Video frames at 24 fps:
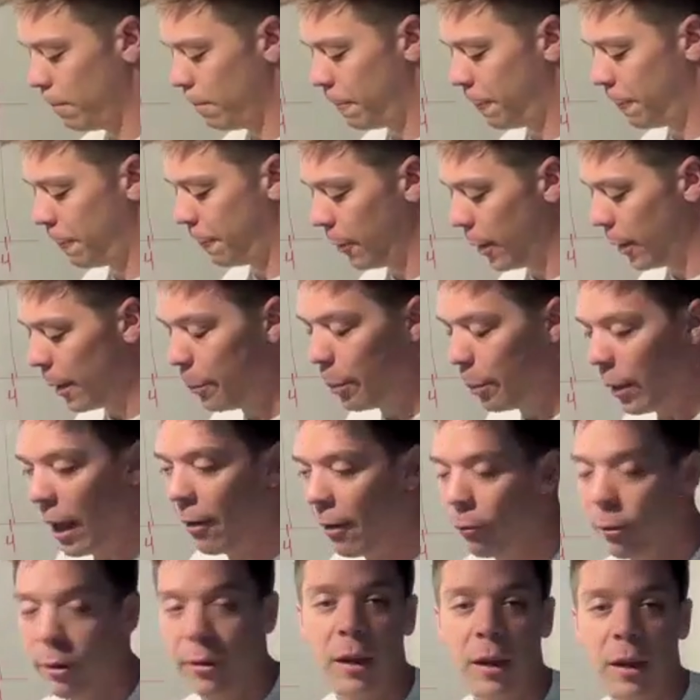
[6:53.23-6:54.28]
flip
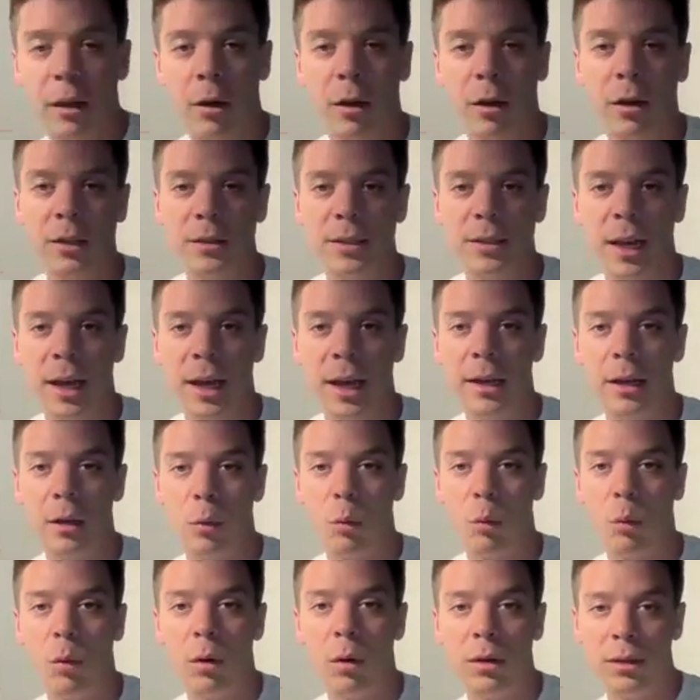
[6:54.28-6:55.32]
everything on its head
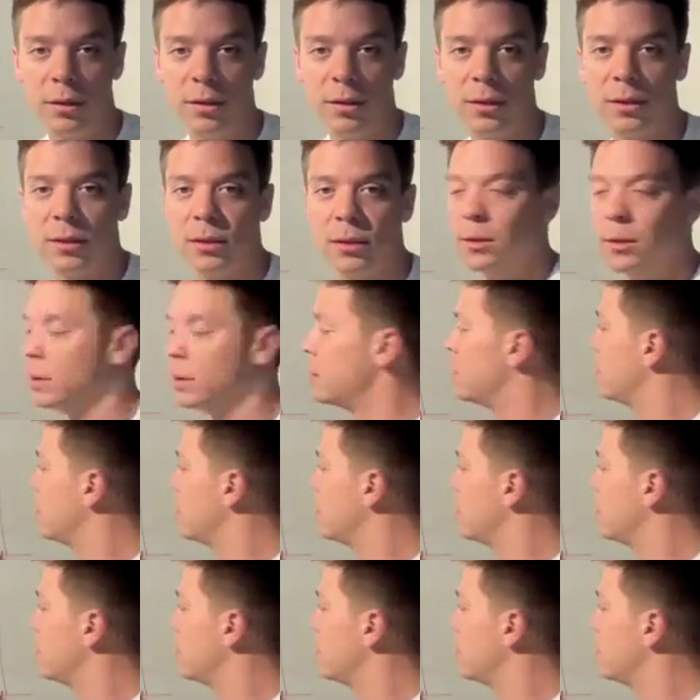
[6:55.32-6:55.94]
at once.